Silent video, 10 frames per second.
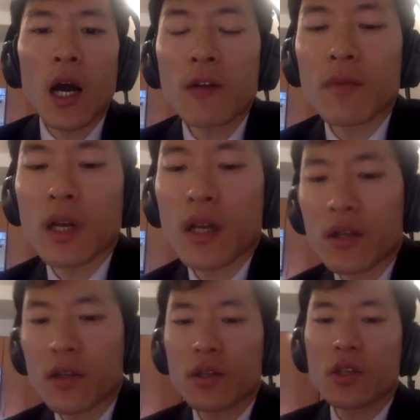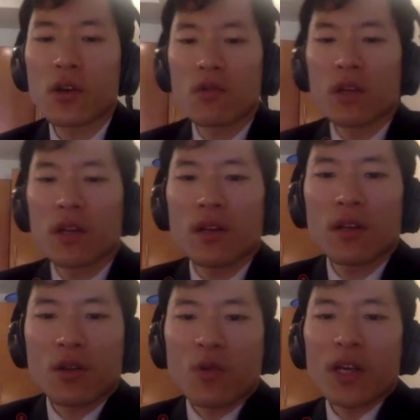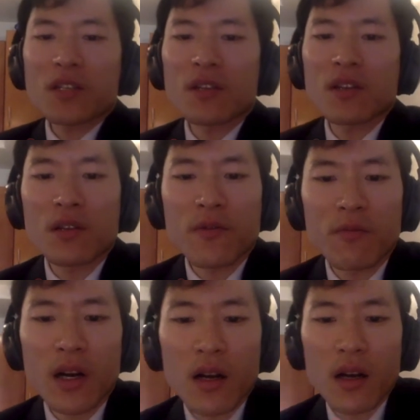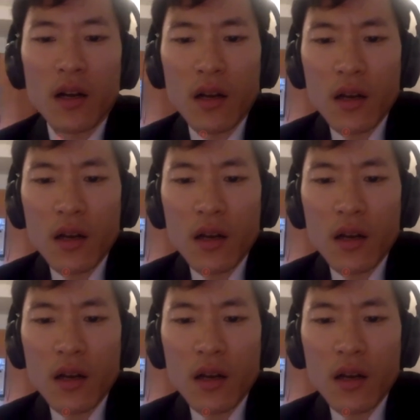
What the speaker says: so the question is from